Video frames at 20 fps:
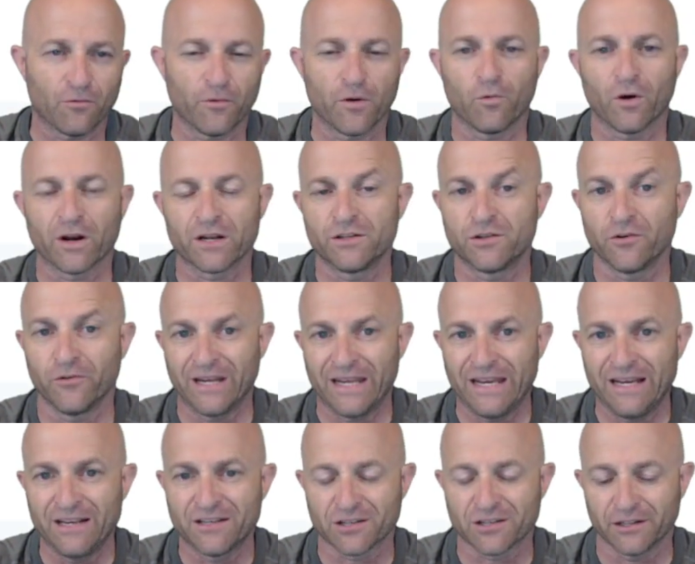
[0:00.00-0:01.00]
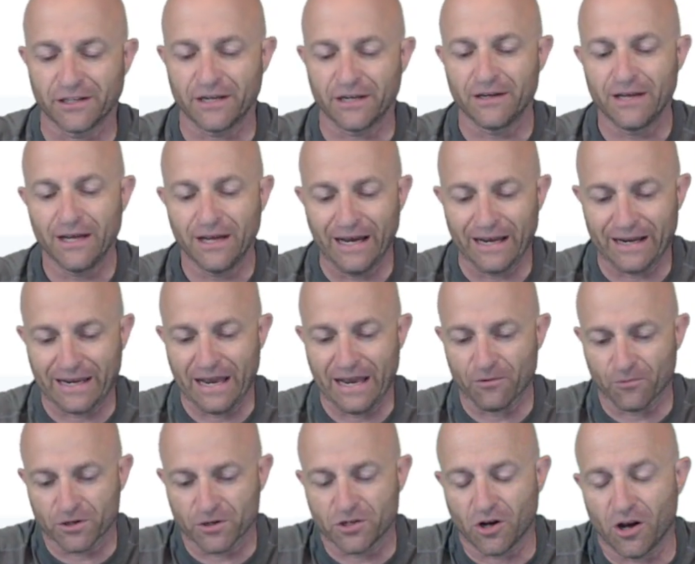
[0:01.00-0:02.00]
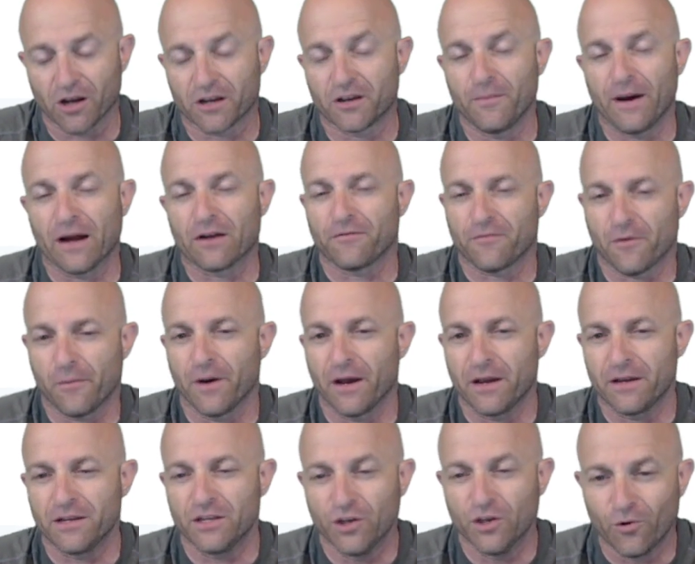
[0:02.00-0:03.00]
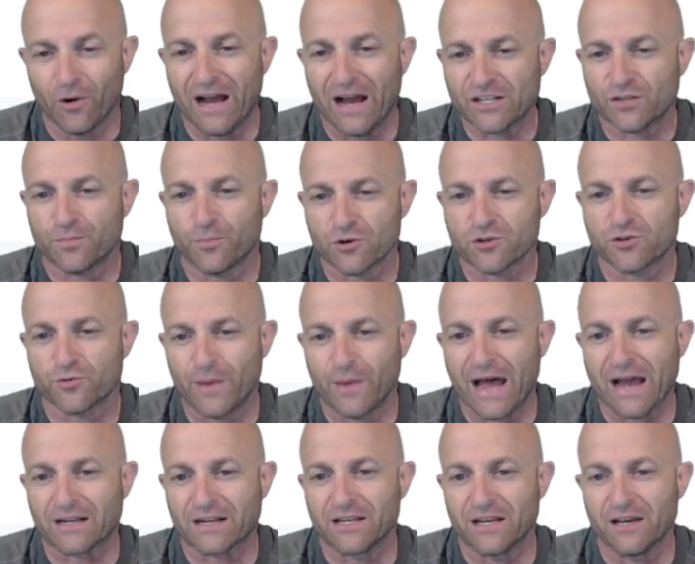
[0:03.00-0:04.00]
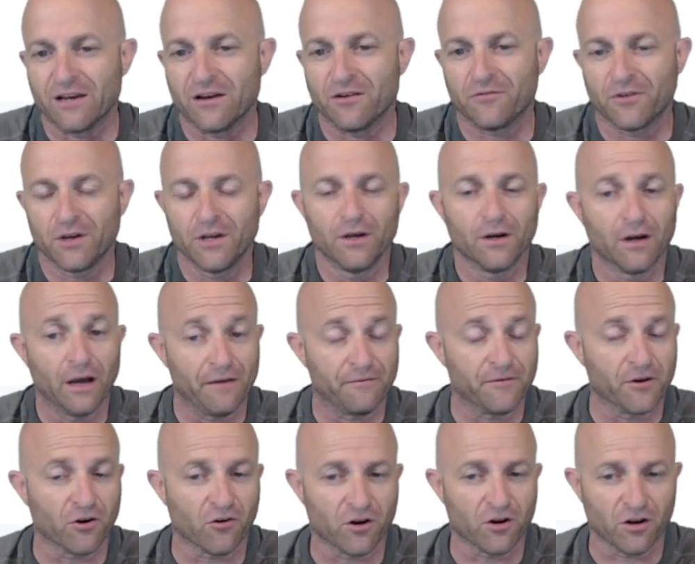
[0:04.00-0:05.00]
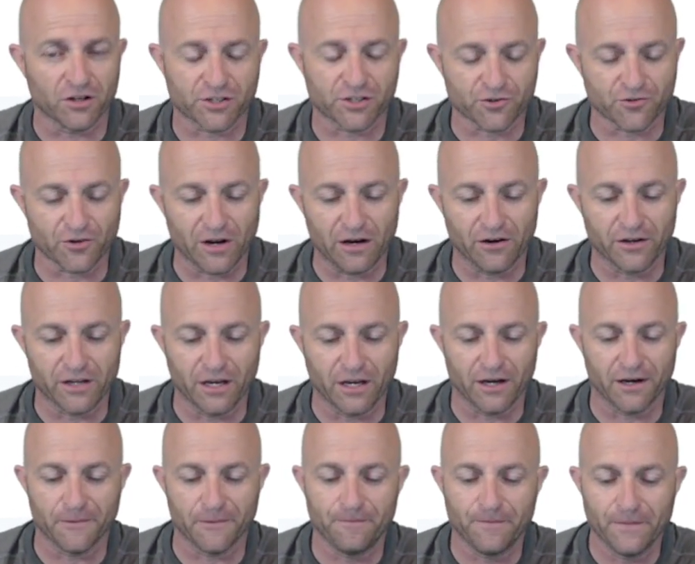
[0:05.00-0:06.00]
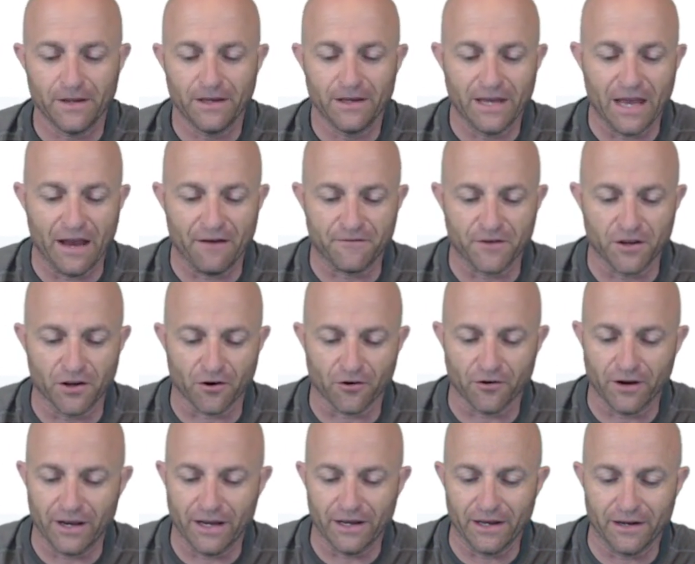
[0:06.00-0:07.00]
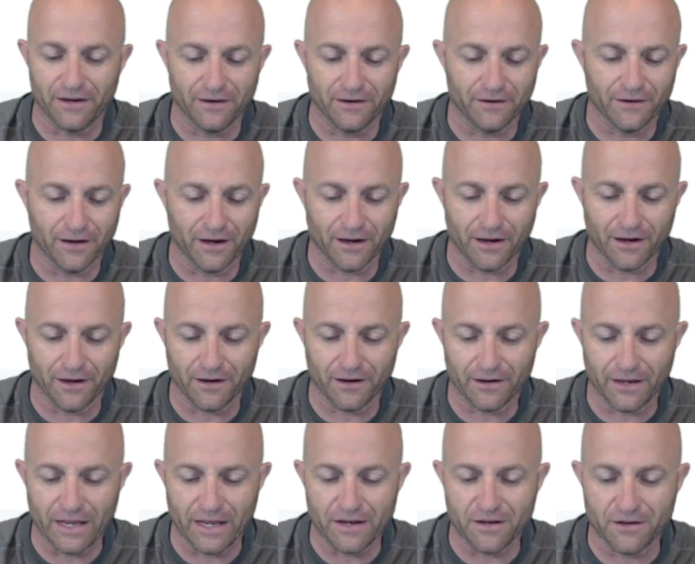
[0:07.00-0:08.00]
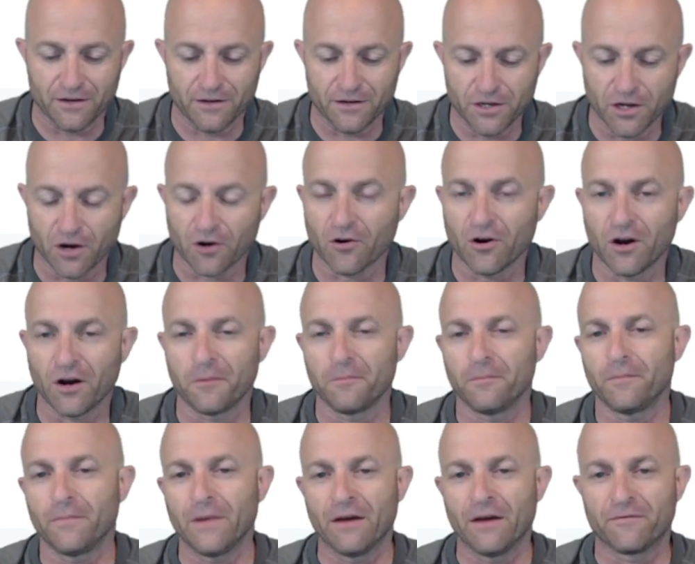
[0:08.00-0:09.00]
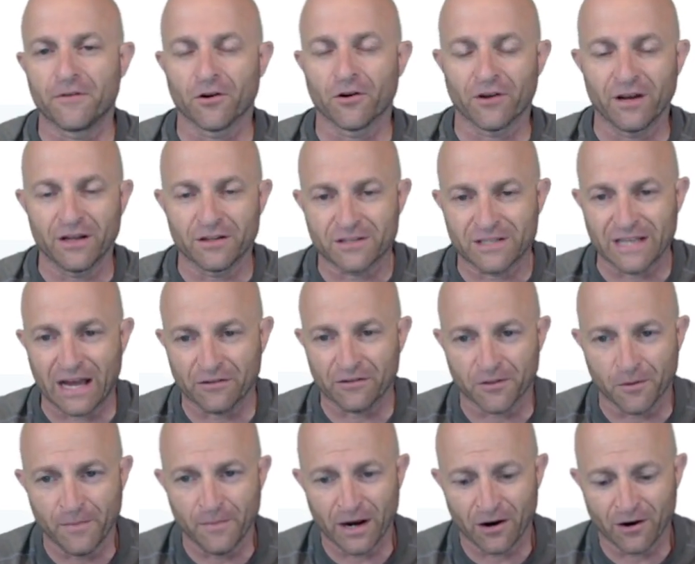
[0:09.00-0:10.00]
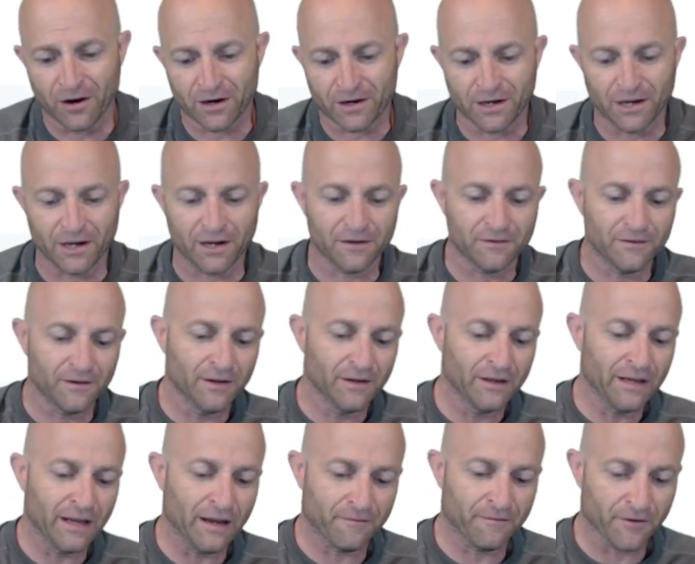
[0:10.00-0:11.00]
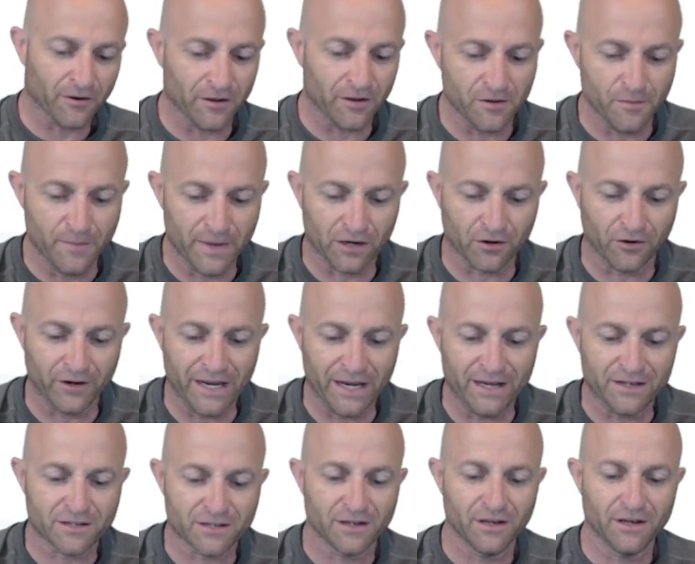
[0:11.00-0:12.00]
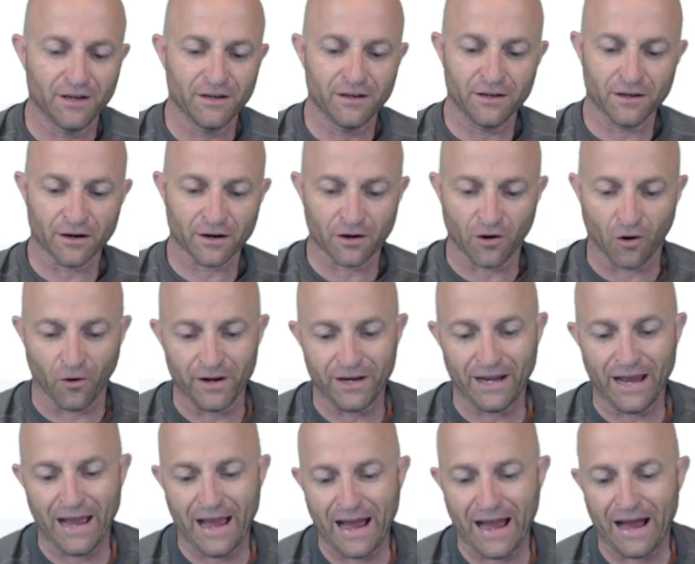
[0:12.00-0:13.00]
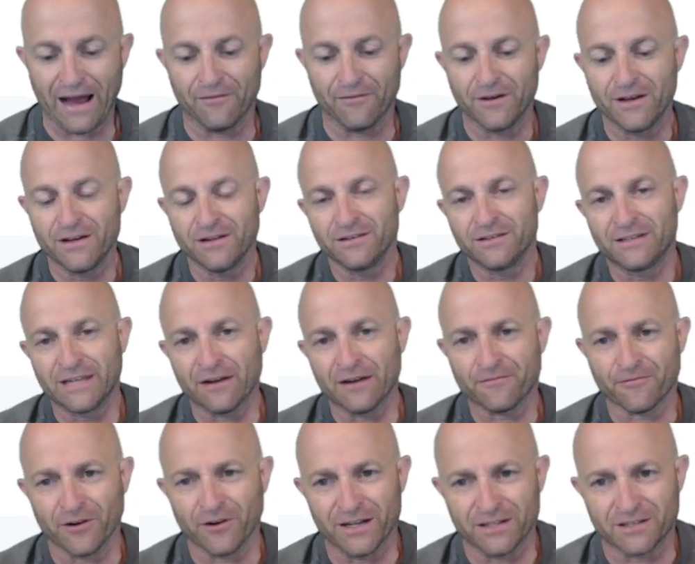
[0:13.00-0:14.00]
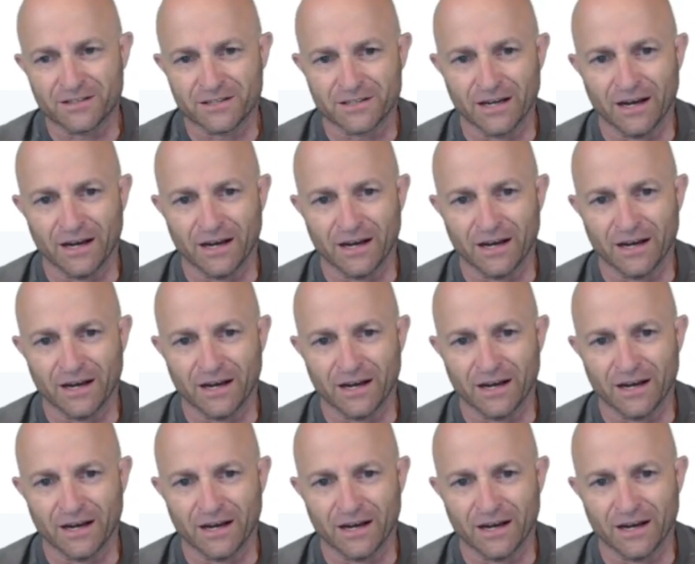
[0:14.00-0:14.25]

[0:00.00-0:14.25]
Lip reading: We want to do it easily. Again, we're talking about it from a U.S. perspective. If you're in Australia, if you're in Europe, if you're in South America, if you're in the Middle East, you're going to have different